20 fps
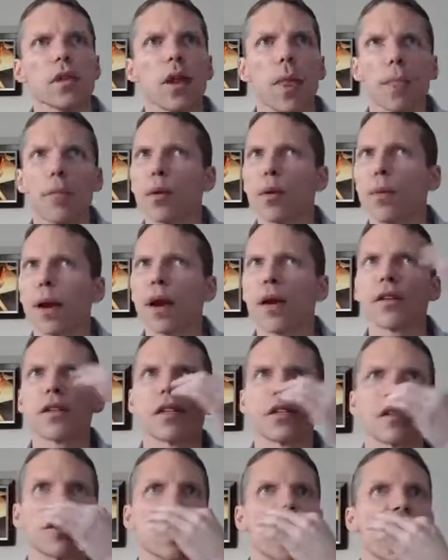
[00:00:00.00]

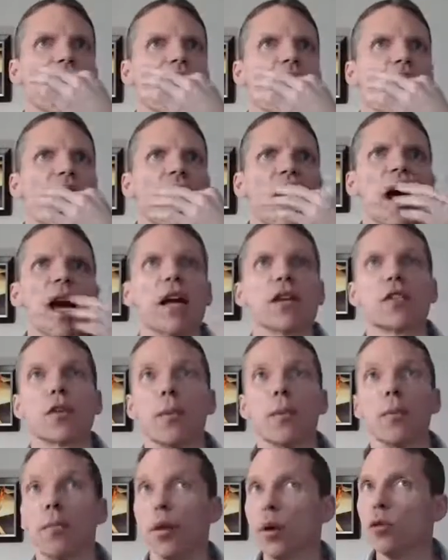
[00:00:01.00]
Preparedness has
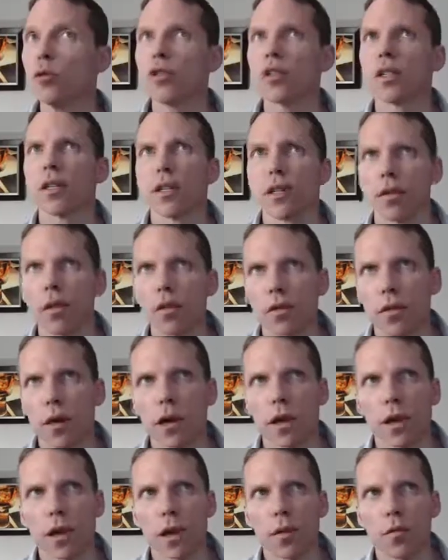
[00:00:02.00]
boosted the
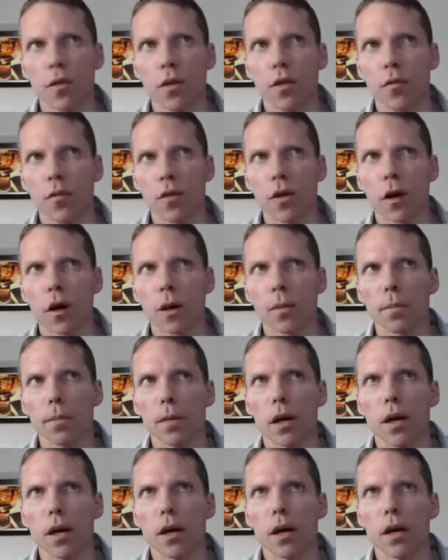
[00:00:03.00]
threat level
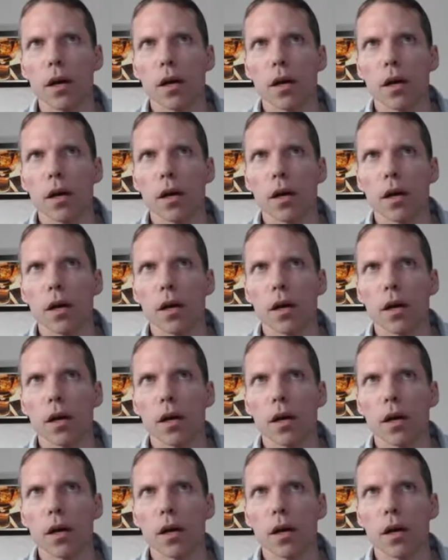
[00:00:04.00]
from